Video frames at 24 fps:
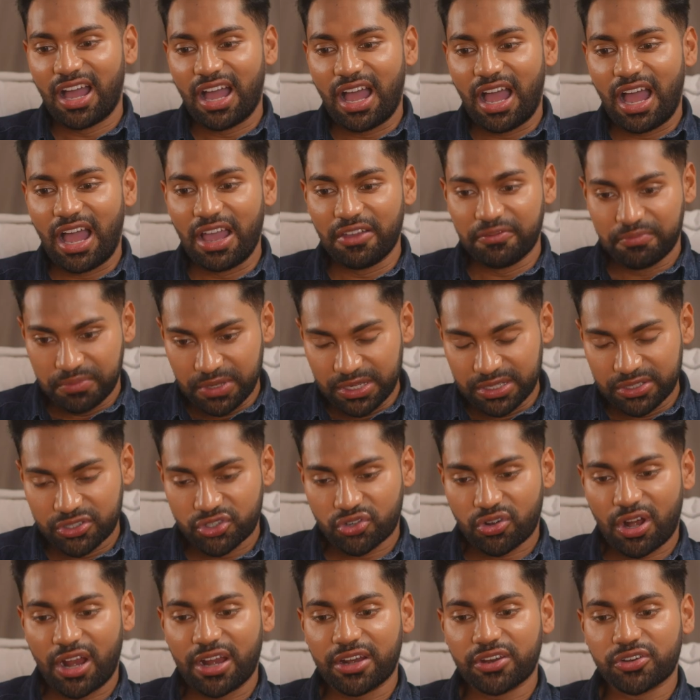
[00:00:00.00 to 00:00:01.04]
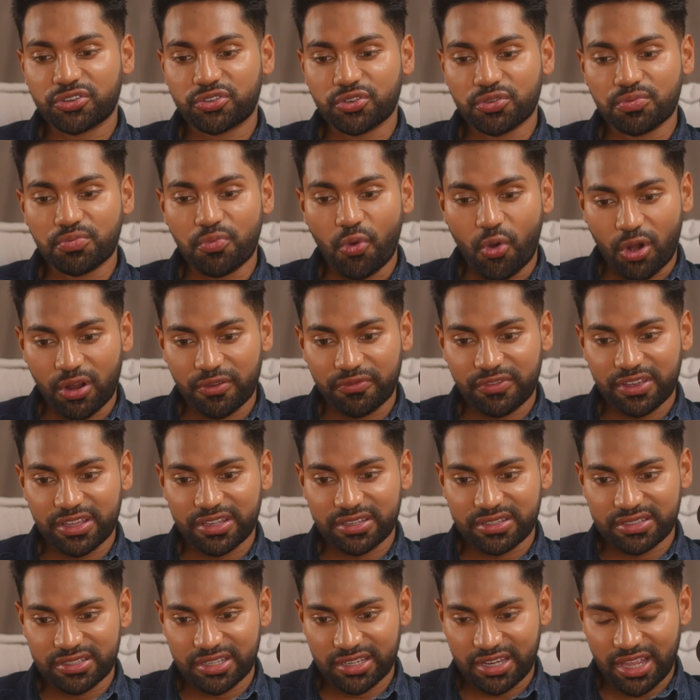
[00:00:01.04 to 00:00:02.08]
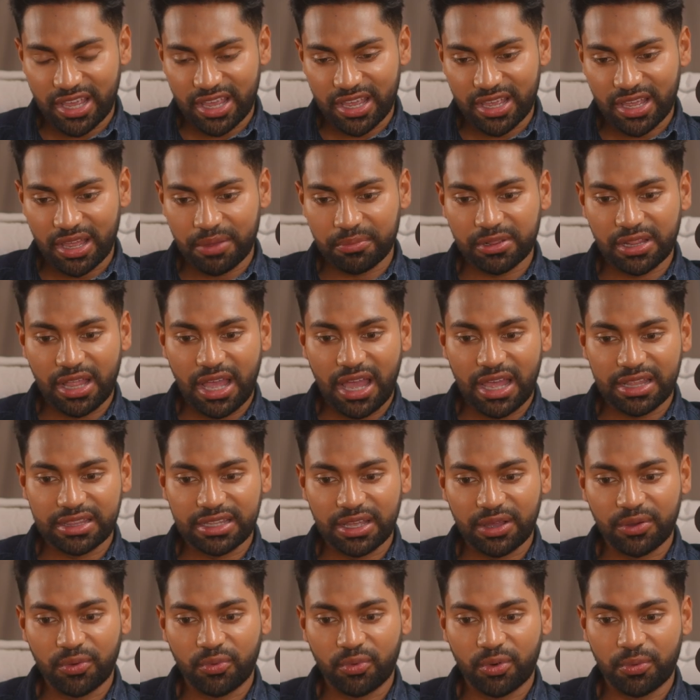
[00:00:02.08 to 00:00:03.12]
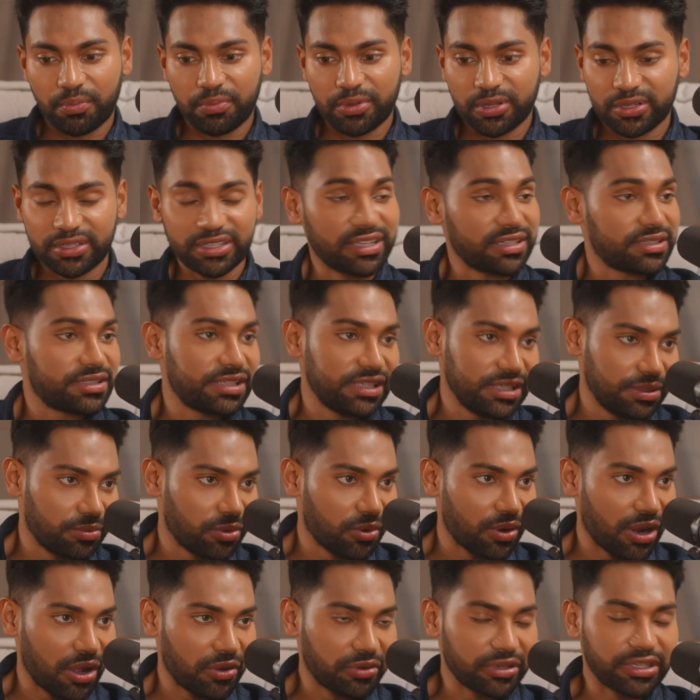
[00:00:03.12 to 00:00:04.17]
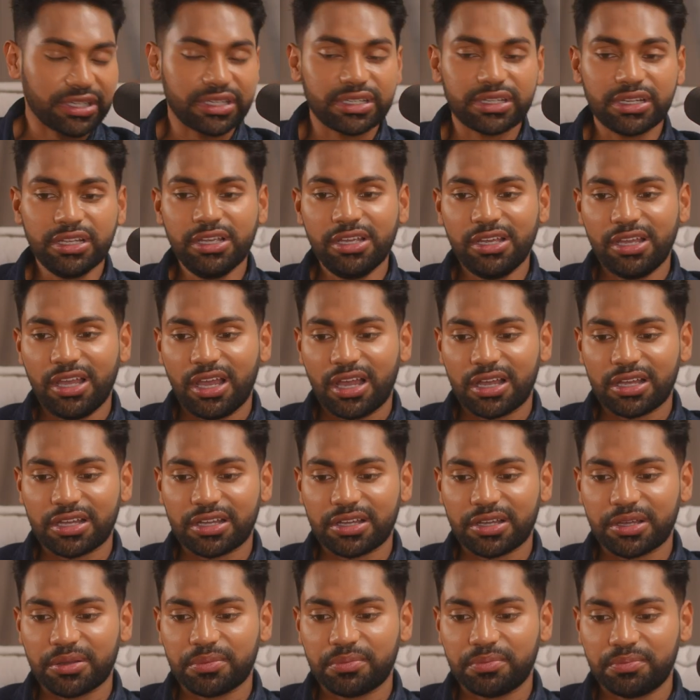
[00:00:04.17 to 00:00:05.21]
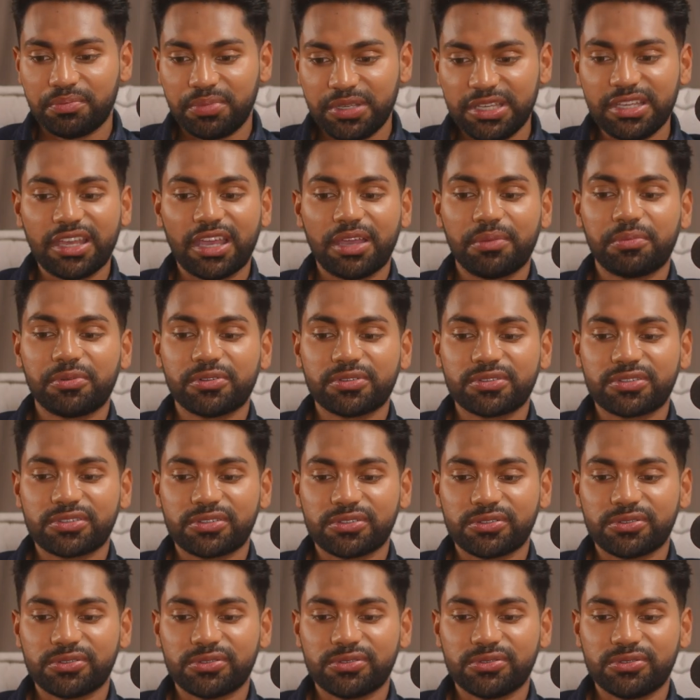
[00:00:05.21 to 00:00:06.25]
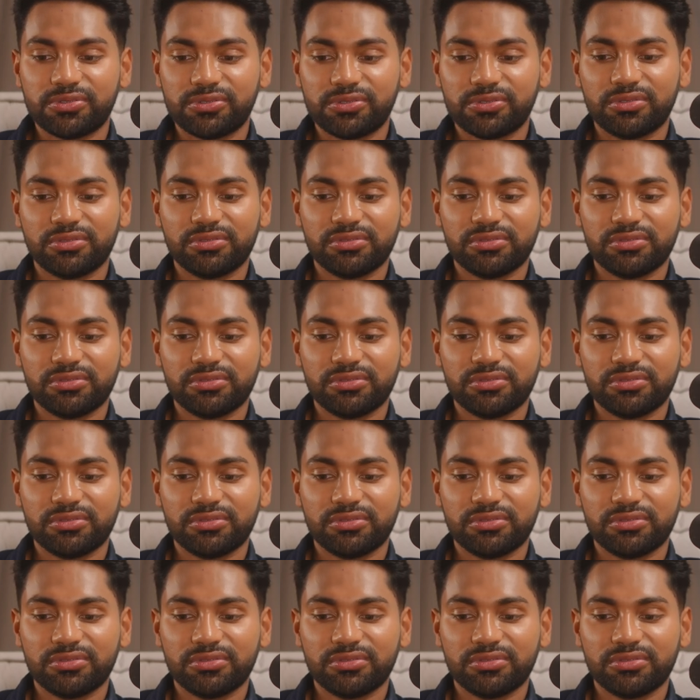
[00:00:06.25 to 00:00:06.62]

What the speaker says: I've been trying to do more of it today. I'm glad that we're building a team around it. Being able to